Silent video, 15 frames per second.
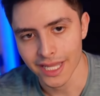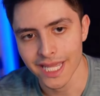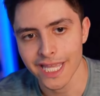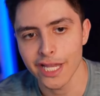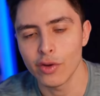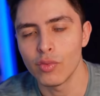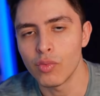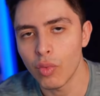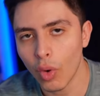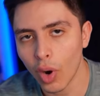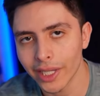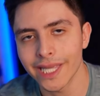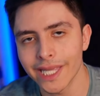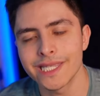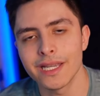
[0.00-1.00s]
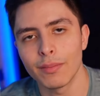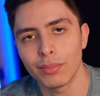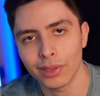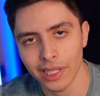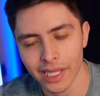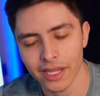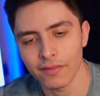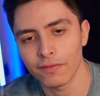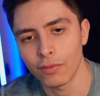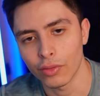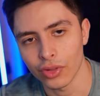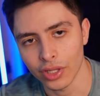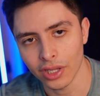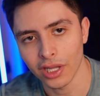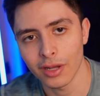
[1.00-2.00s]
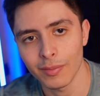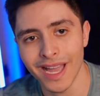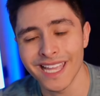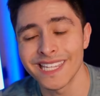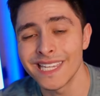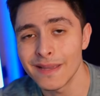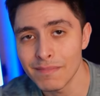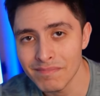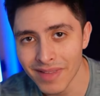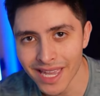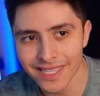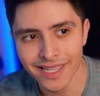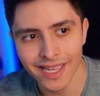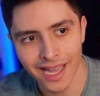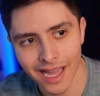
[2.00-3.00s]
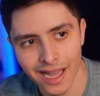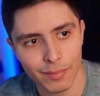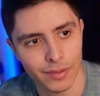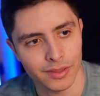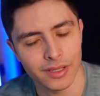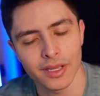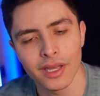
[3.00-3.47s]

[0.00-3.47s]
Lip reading: He wanted to play for the club, and he made it happen.